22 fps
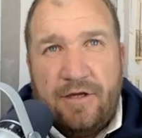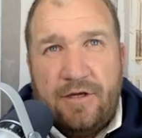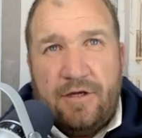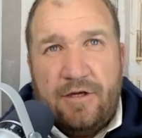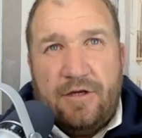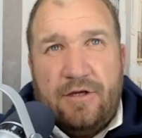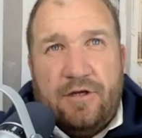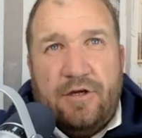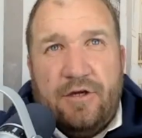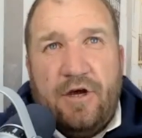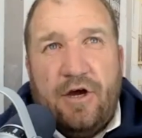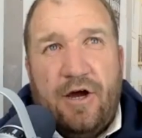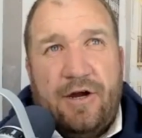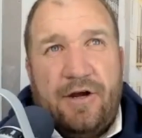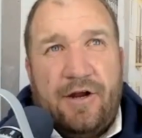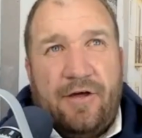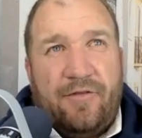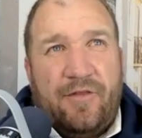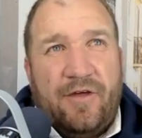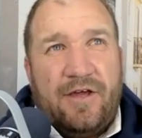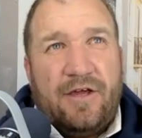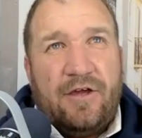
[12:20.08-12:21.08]
yeah and i
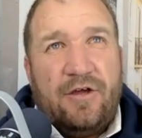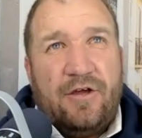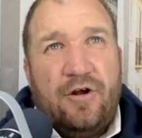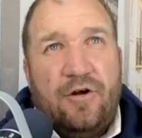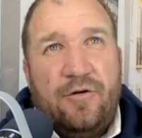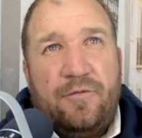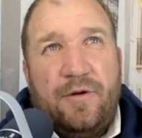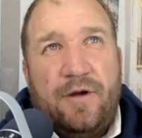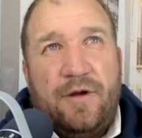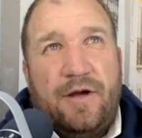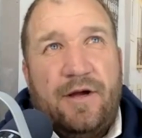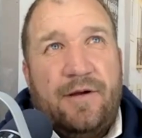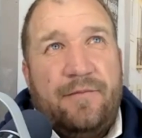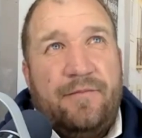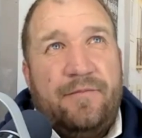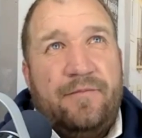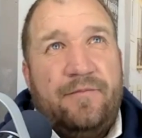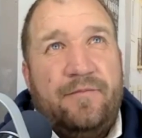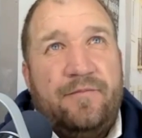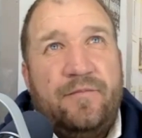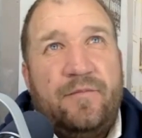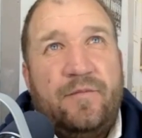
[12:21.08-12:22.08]
think you know
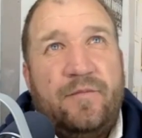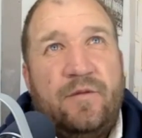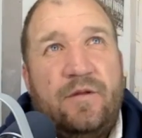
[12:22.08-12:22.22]
um,